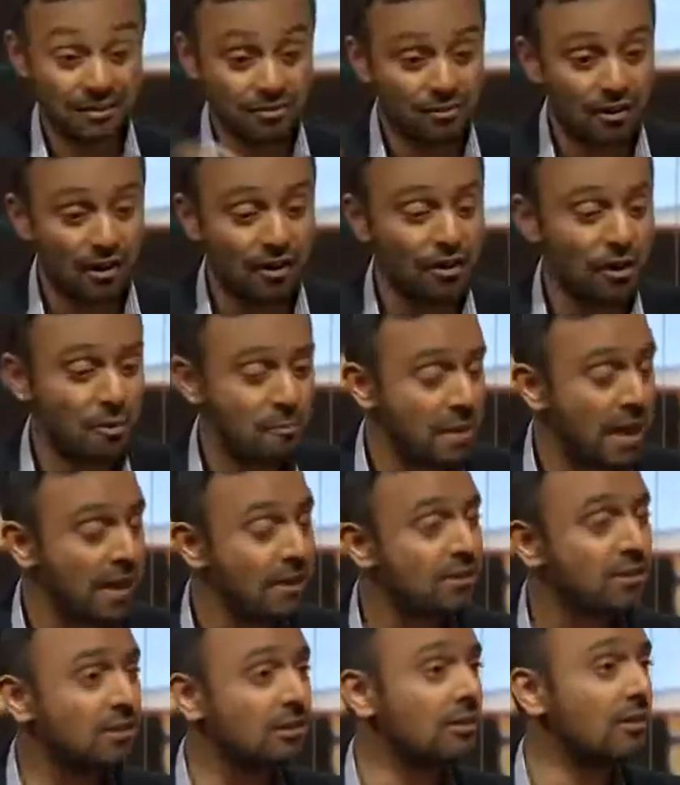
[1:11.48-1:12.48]

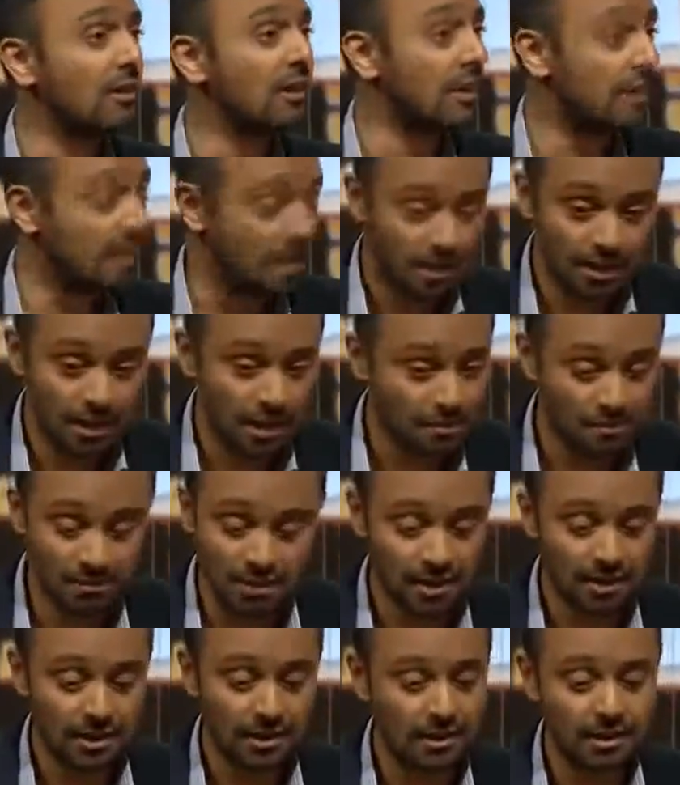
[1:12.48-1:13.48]
environmental um,
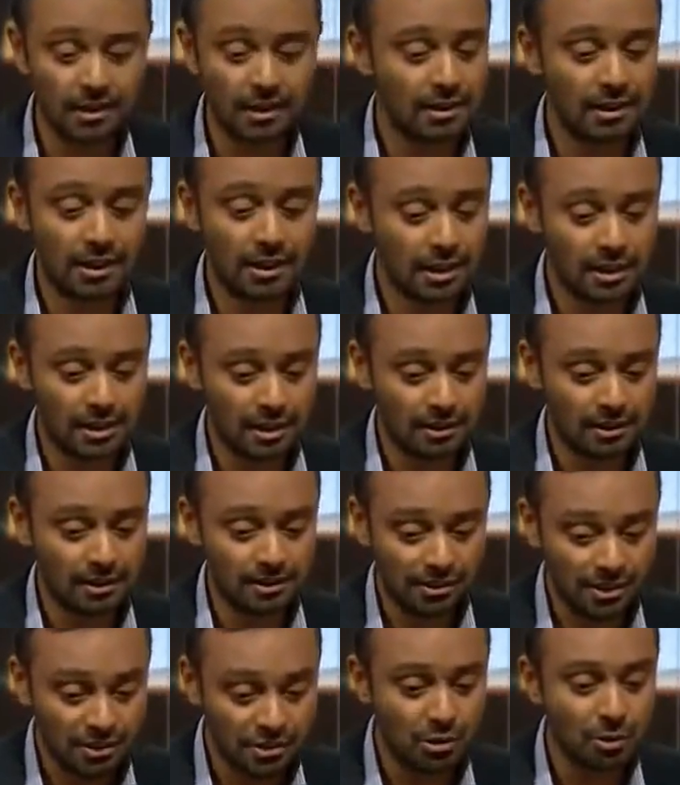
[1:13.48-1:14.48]
uh, uh, uh
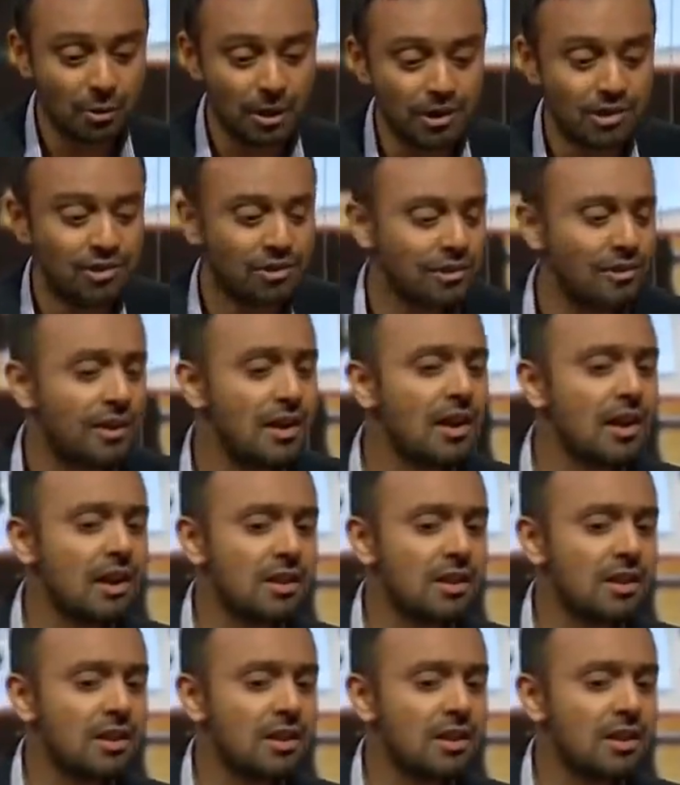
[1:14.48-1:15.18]
situation.